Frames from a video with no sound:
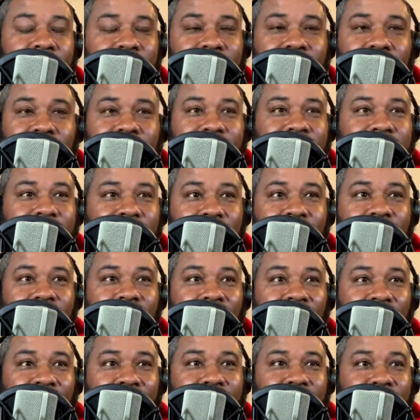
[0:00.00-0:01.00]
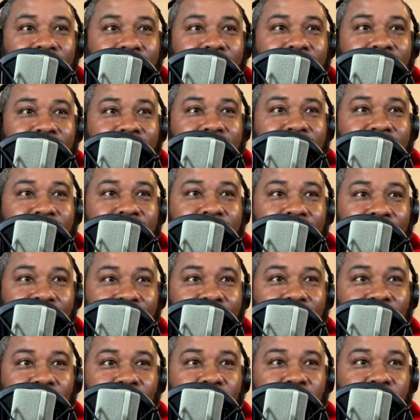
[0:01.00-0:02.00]
it still like that
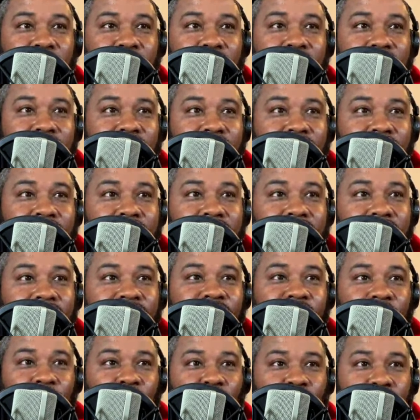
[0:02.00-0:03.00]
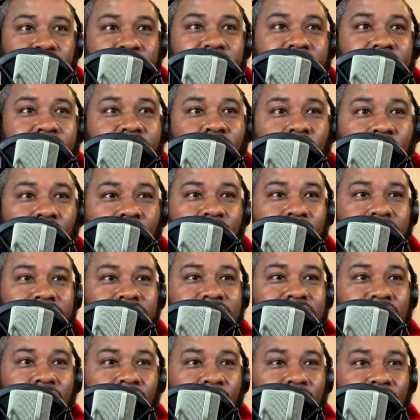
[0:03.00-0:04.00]
now from when you all
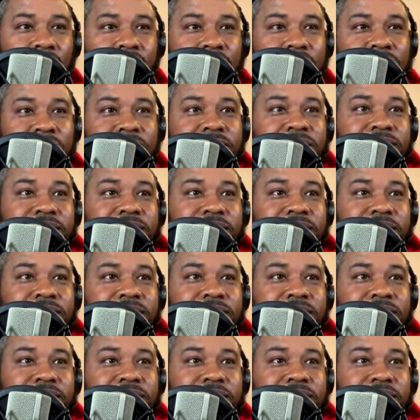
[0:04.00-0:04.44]
started?